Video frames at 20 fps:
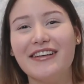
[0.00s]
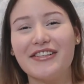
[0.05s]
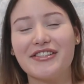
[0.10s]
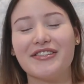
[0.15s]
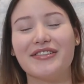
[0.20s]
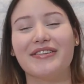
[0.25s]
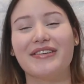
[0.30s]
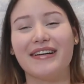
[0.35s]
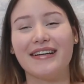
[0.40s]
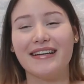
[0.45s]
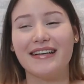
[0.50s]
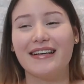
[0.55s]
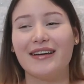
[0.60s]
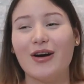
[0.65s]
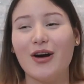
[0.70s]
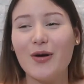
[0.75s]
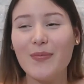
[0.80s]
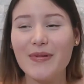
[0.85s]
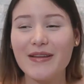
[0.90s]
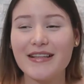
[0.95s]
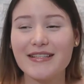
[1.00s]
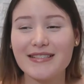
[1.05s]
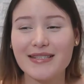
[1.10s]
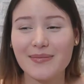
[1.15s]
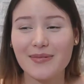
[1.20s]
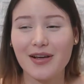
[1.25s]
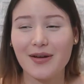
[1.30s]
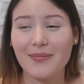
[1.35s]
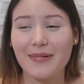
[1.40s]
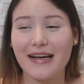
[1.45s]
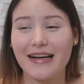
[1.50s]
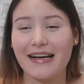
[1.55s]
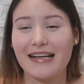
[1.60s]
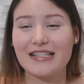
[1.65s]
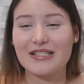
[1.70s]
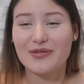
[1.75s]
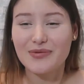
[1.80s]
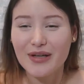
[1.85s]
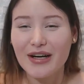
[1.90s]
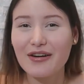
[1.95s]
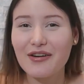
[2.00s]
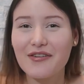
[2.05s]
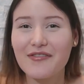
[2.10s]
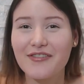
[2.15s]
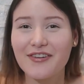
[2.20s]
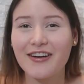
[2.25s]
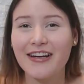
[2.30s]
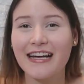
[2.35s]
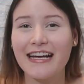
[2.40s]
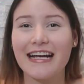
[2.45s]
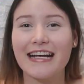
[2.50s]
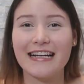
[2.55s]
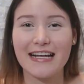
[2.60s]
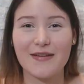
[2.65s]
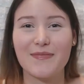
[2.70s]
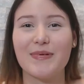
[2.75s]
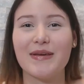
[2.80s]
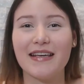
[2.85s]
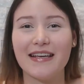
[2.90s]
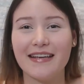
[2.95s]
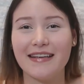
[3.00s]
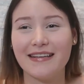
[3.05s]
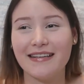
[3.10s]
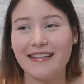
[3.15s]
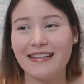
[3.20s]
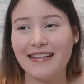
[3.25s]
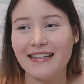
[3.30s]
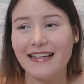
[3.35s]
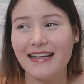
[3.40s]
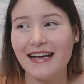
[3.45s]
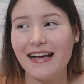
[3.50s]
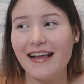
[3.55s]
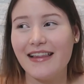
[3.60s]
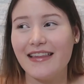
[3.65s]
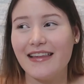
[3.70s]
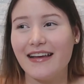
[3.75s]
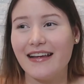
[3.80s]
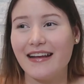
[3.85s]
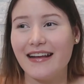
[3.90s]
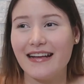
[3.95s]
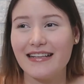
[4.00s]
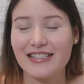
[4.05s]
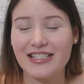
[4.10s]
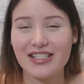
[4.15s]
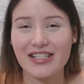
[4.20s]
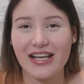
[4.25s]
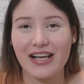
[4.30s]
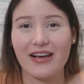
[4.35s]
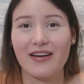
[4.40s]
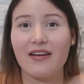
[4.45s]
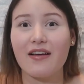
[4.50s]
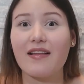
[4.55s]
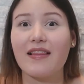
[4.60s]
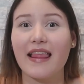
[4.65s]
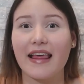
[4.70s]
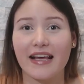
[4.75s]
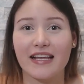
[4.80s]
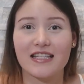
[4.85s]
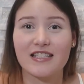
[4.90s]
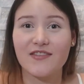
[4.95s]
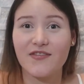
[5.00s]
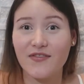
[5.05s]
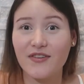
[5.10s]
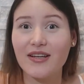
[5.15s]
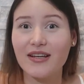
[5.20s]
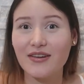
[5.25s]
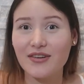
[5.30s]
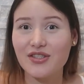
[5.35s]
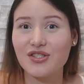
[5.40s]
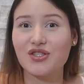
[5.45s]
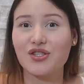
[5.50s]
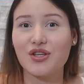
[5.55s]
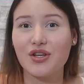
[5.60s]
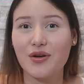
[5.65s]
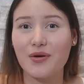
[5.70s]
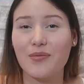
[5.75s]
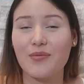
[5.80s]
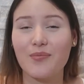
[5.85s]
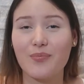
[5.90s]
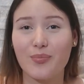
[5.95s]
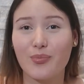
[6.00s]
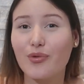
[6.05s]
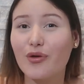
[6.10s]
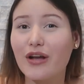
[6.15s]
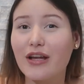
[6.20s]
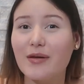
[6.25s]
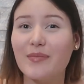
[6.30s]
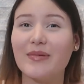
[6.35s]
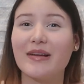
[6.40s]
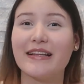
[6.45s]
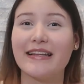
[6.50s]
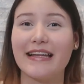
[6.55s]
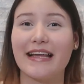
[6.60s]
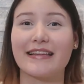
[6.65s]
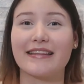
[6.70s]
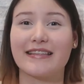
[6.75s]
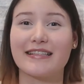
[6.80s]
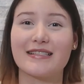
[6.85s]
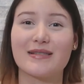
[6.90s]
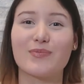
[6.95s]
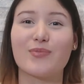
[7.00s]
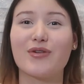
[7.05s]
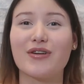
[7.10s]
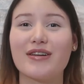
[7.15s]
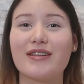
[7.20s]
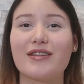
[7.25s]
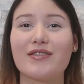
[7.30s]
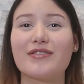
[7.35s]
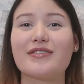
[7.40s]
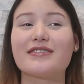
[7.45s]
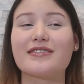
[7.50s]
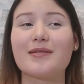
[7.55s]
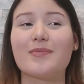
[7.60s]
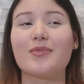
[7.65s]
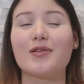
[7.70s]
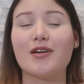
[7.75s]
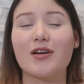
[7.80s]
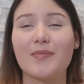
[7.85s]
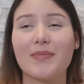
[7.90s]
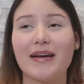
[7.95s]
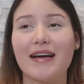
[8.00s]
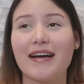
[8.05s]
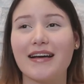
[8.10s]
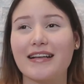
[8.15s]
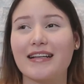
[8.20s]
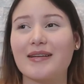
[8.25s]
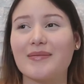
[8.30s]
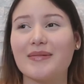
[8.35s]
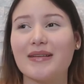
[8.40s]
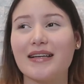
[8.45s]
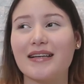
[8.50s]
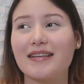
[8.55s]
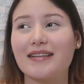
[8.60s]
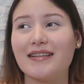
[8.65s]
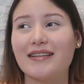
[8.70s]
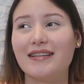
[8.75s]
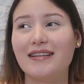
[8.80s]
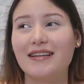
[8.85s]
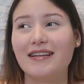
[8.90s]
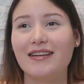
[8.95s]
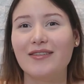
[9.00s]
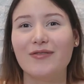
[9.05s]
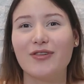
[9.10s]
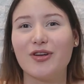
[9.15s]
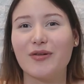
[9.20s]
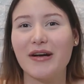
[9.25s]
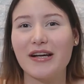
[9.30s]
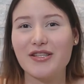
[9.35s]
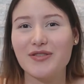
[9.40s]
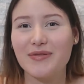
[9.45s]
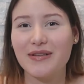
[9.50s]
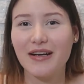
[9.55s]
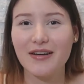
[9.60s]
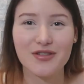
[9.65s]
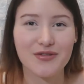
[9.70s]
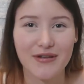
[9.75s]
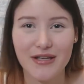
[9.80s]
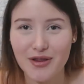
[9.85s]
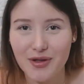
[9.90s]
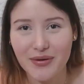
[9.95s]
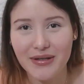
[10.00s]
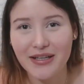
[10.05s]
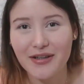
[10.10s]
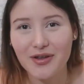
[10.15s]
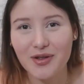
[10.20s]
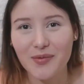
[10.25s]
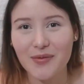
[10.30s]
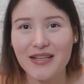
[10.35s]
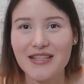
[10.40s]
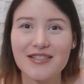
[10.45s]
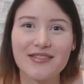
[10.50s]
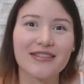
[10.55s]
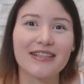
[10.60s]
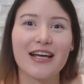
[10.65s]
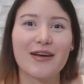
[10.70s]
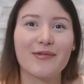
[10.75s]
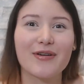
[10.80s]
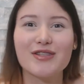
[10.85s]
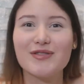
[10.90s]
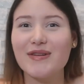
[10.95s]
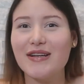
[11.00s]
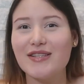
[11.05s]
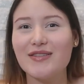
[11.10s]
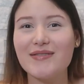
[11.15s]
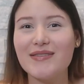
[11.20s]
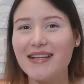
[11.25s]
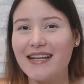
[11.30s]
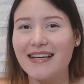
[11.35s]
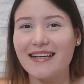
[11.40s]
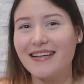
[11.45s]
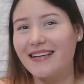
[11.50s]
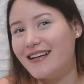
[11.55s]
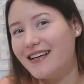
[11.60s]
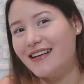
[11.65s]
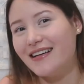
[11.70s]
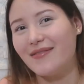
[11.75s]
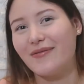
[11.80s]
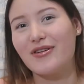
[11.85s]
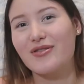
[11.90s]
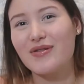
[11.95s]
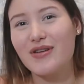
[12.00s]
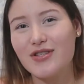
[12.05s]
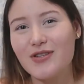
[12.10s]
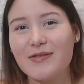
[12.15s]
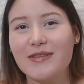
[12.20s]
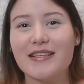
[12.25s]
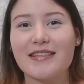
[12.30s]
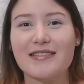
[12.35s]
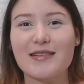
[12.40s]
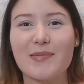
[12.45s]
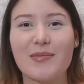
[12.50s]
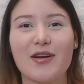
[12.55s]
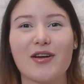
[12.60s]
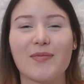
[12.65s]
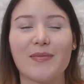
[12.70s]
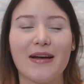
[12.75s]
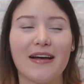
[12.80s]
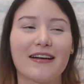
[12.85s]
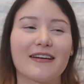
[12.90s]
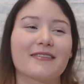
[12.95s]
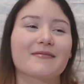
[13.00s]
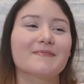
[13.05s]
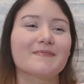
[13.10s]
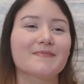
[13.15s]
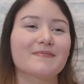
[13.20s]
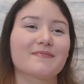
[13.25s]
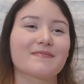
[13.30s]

So I open the Ziploc bag, I squat over it, and I pee. And then it's just like a, like it's filled to the brim, like this poor little Ziploc bag. And I'm like, what do I do now? Do I throw it out the window? Like, what do I do? Like, what do I do with the Ziploc bag?